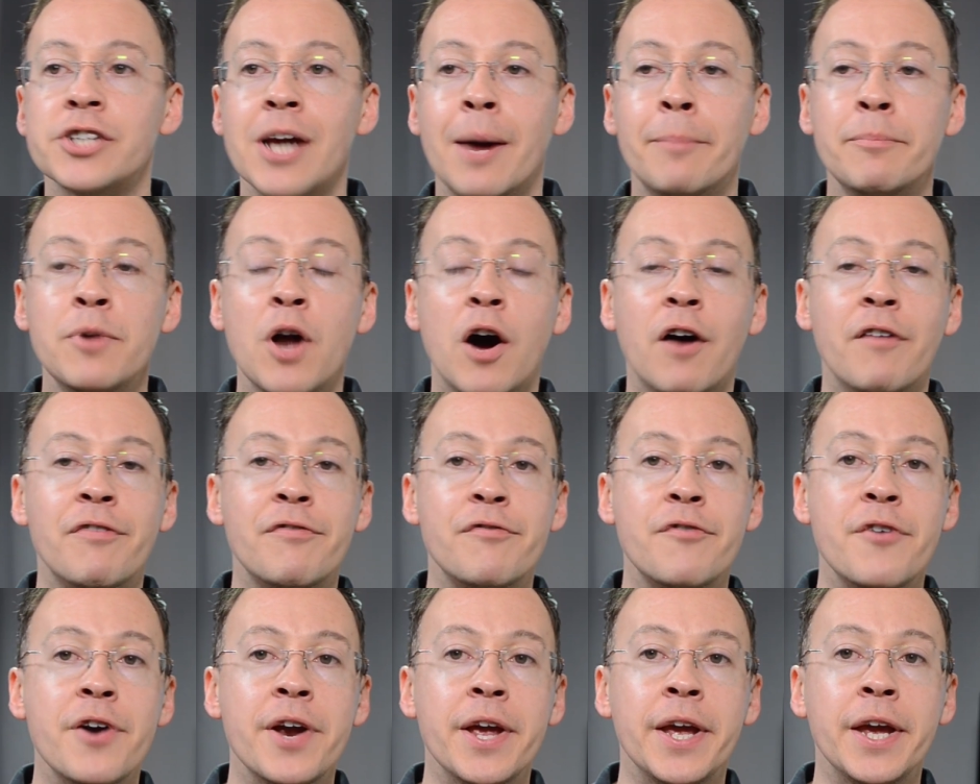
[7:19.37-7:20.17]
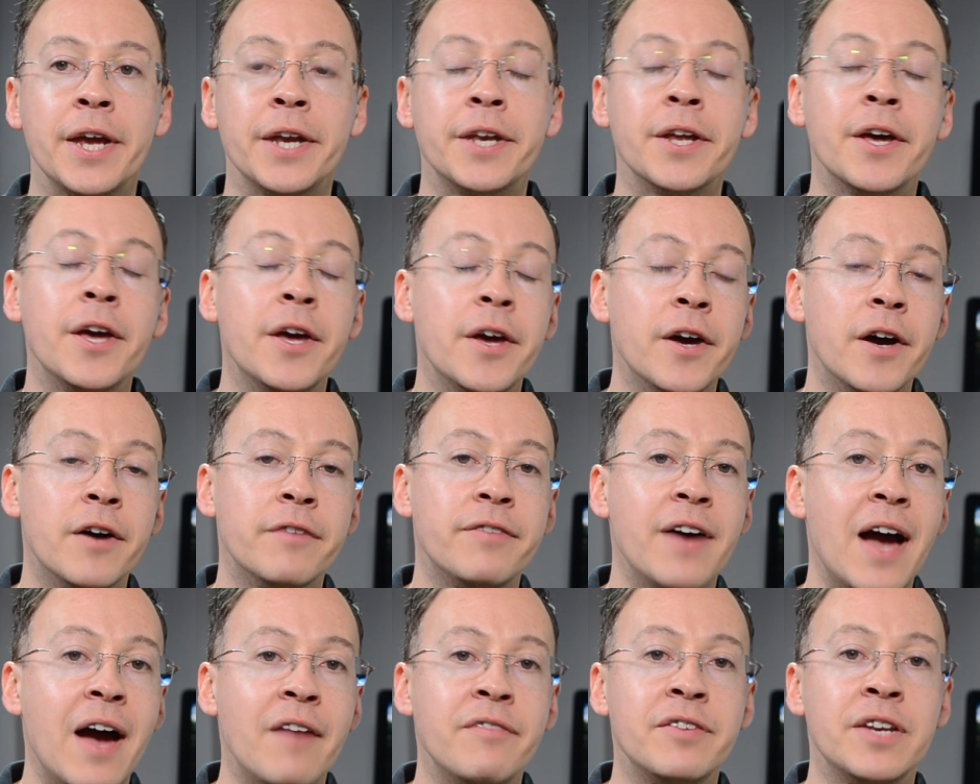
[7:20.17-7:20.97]
I'm not afraid of
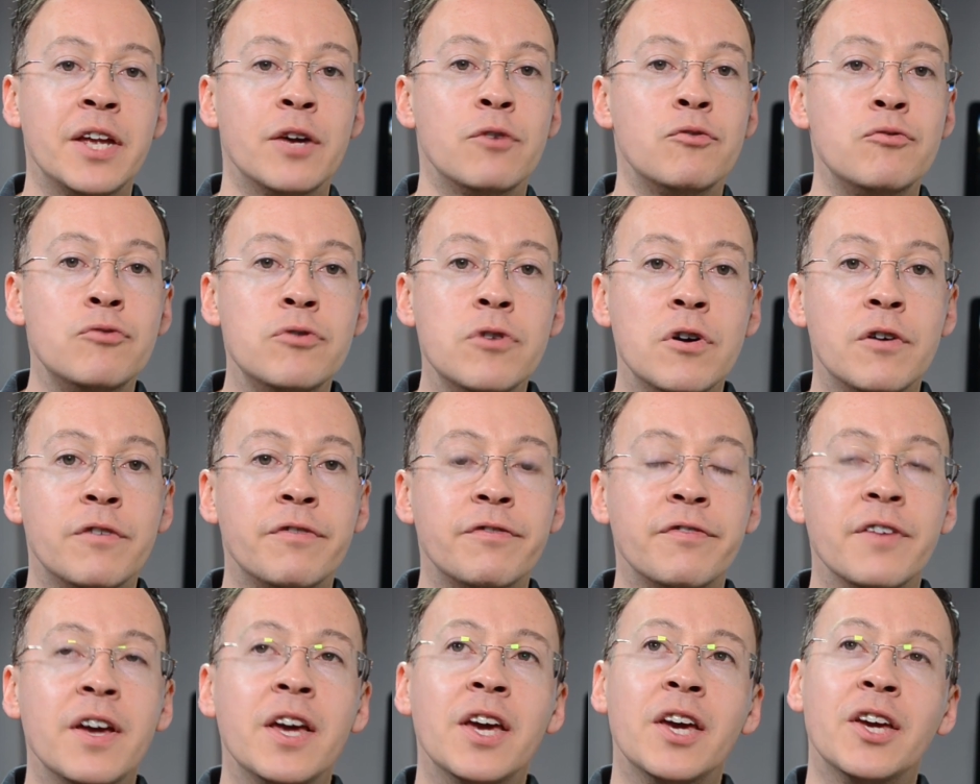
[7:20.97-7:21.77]
having it rough.